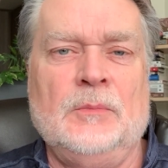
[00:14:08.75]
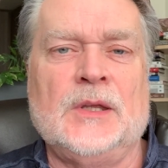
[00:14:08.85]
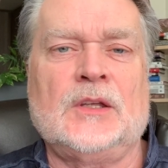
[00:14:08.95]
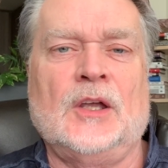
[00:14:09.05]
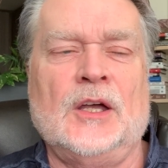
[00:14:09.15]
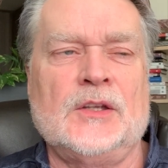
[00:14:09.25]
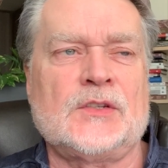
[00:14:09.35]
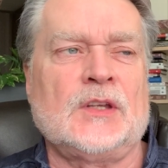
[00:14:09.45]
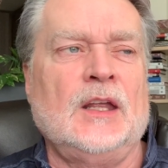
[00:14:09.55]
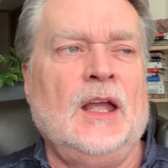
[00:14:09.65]

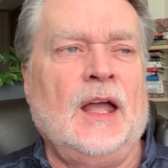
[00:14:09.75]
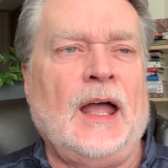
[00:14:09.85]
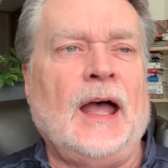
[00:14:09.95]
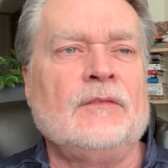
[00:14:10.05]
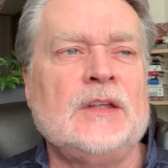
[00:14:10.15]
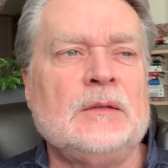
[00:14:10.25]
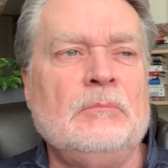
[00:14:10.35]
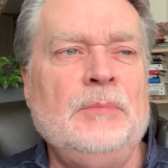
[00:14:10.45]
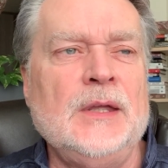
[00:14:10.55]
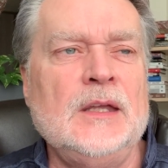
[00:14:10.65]
because having
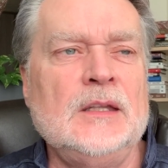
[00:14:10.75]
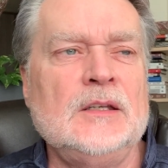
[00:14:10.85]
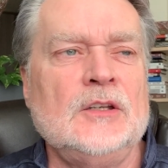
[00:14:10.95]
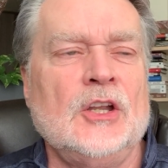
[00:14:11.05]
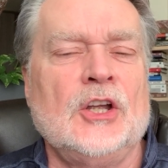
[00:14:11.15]
been